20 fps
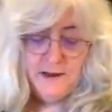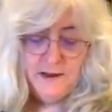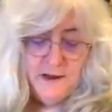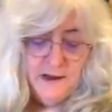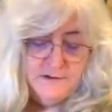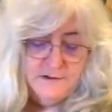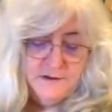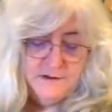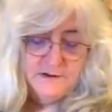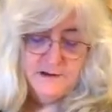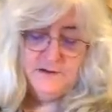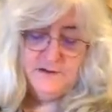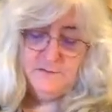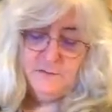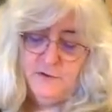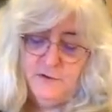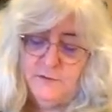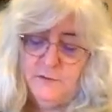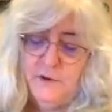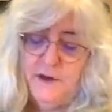I didn't have
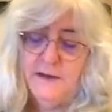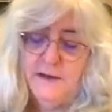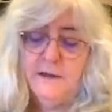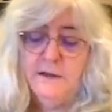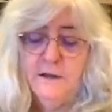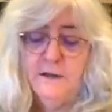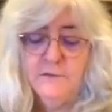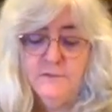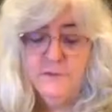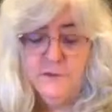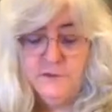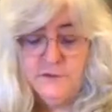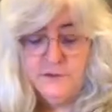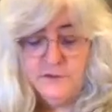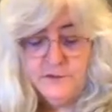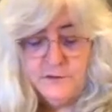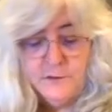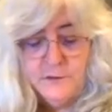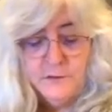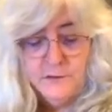one wide enough to do
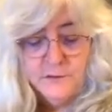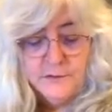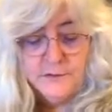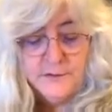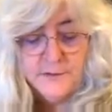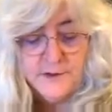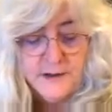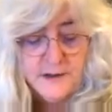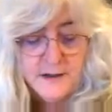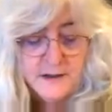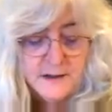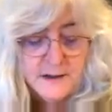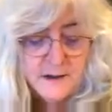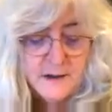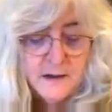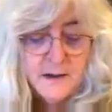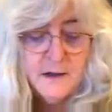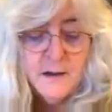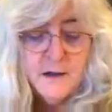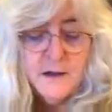the whole thing,
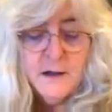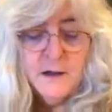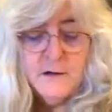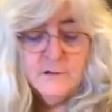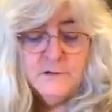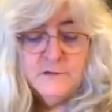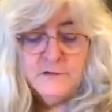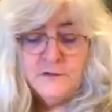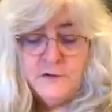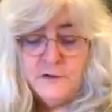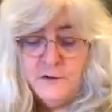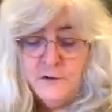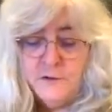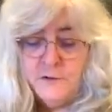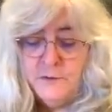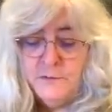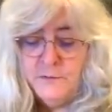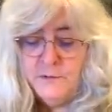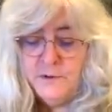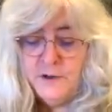
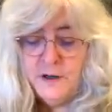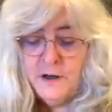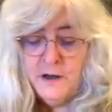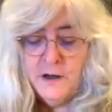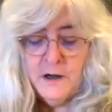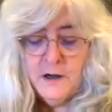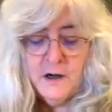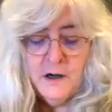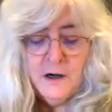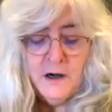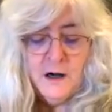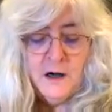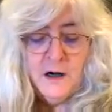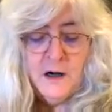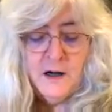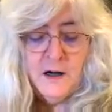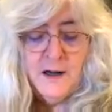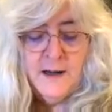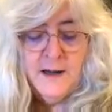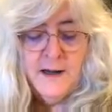so
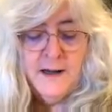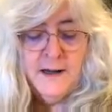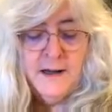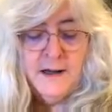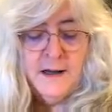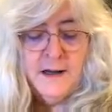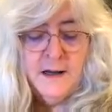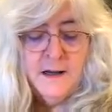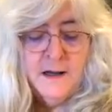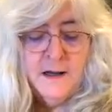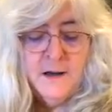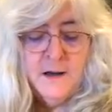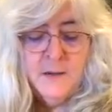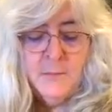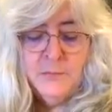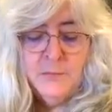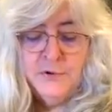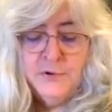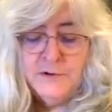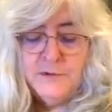I
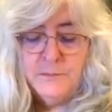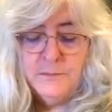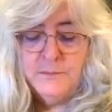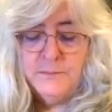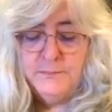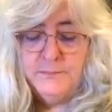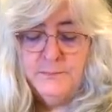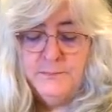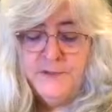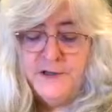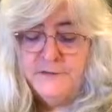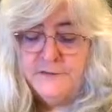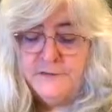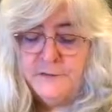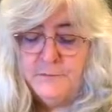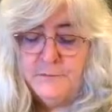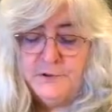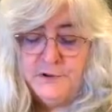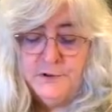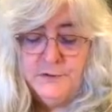put a piece
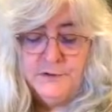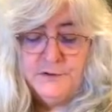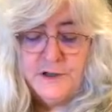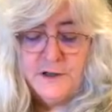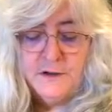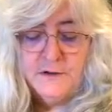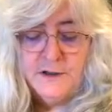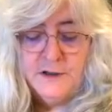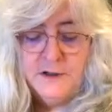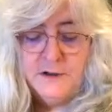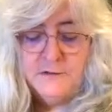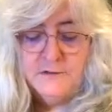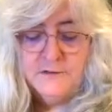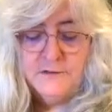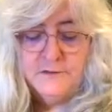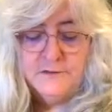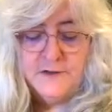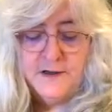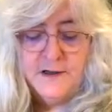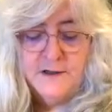of blue down here
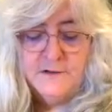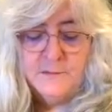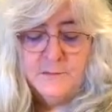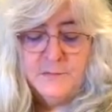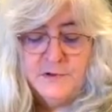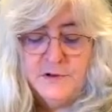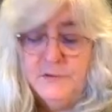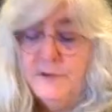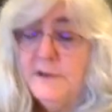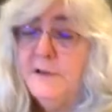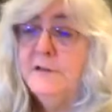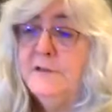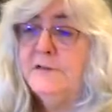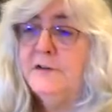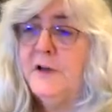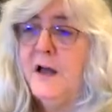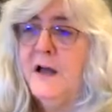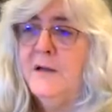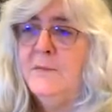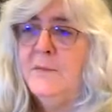since I had the blue in the
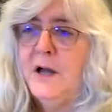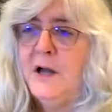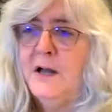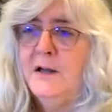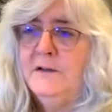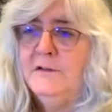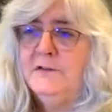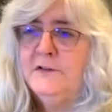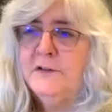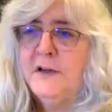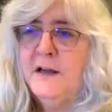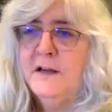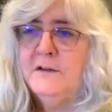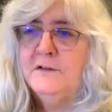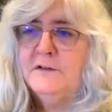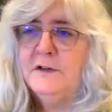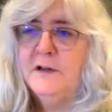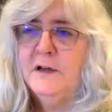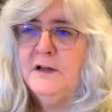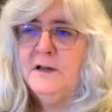sky behind
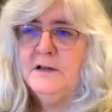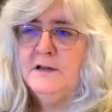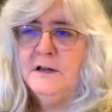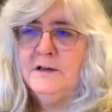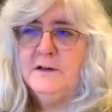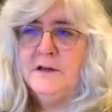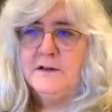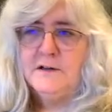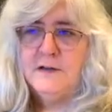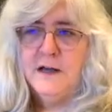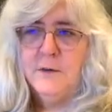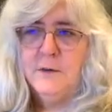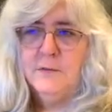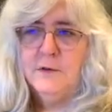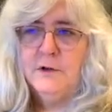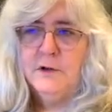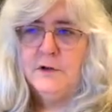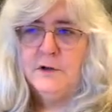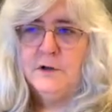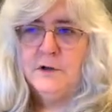Santa, and I thought that would
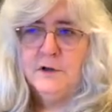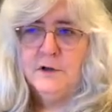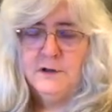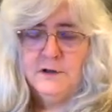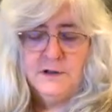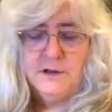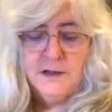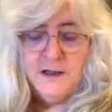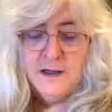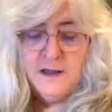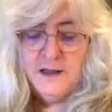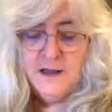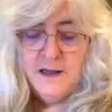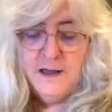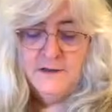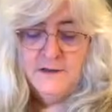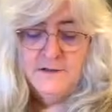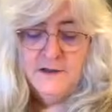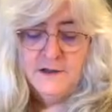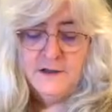look good.
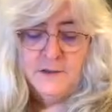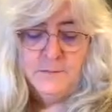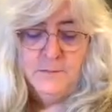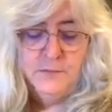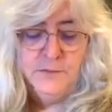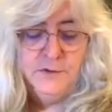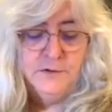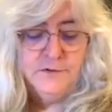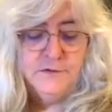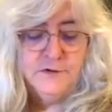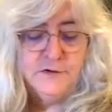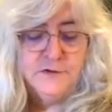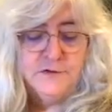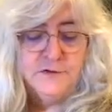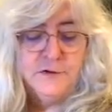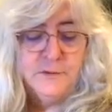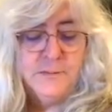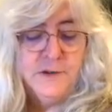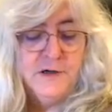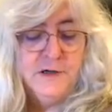And then I used just
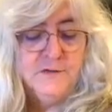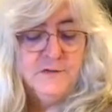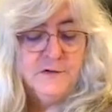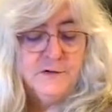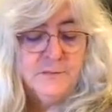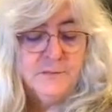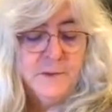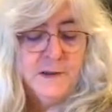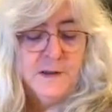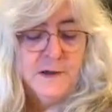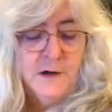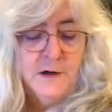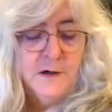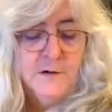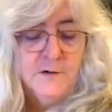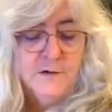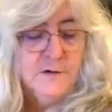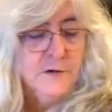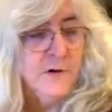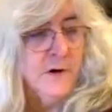a piece of my
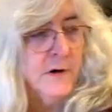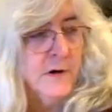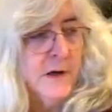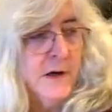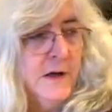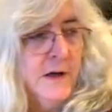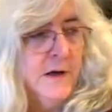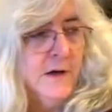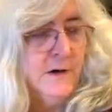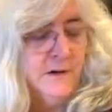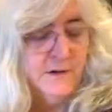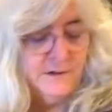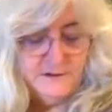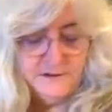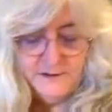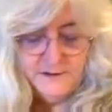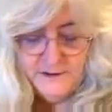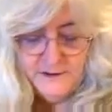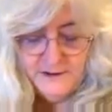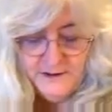cardstock here,
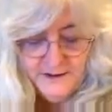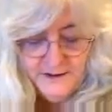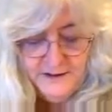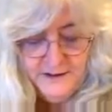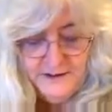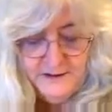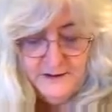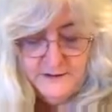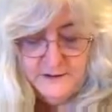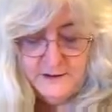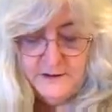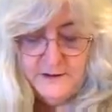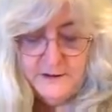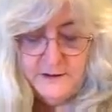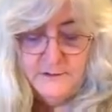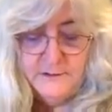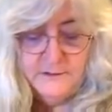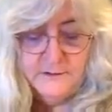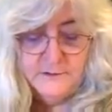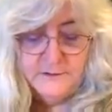and I
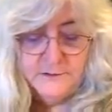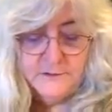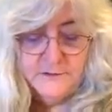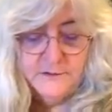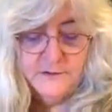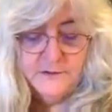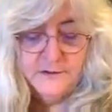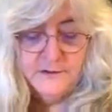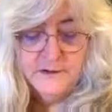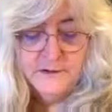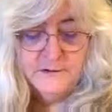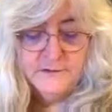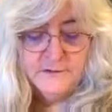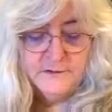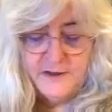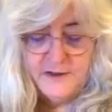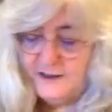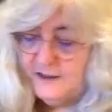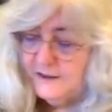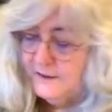used this
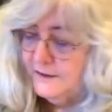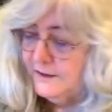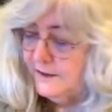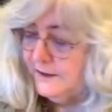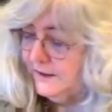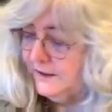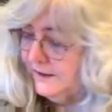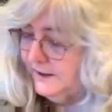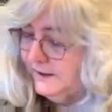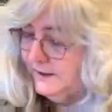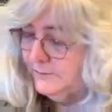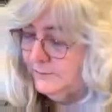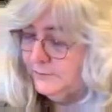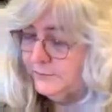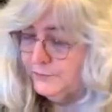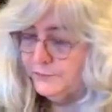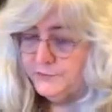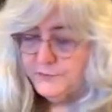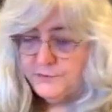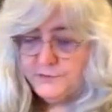candy cane
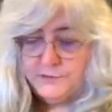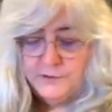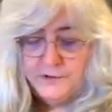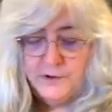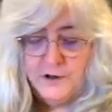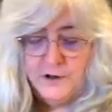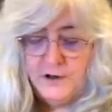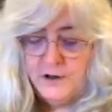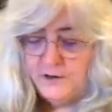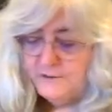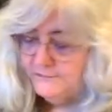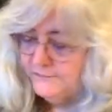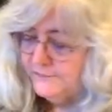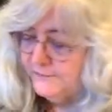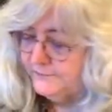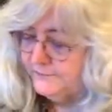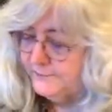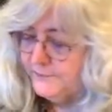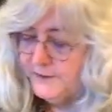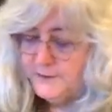border off
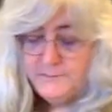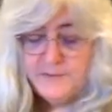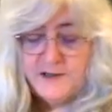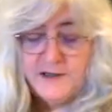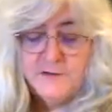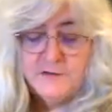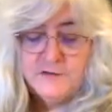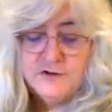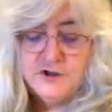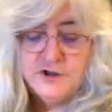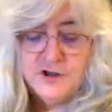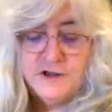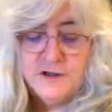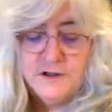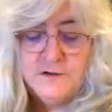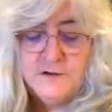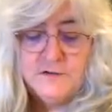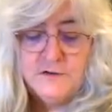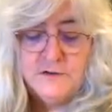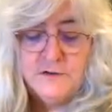of my base
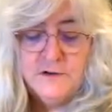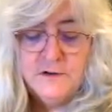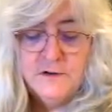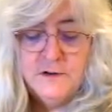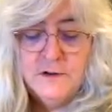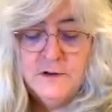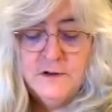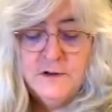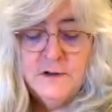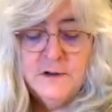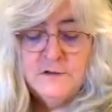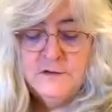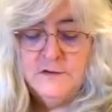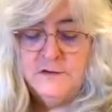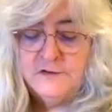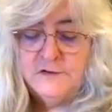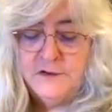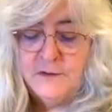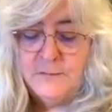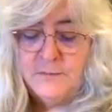sheet to
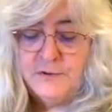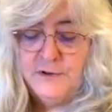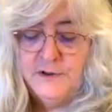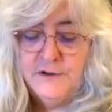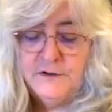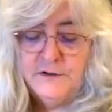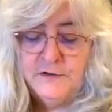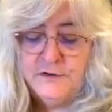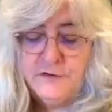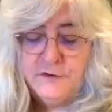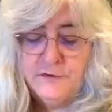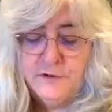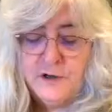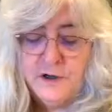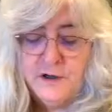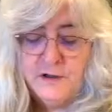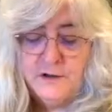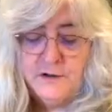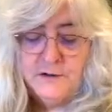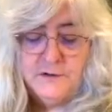separate the two
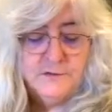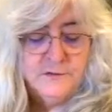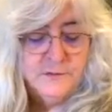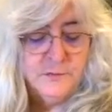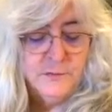colors.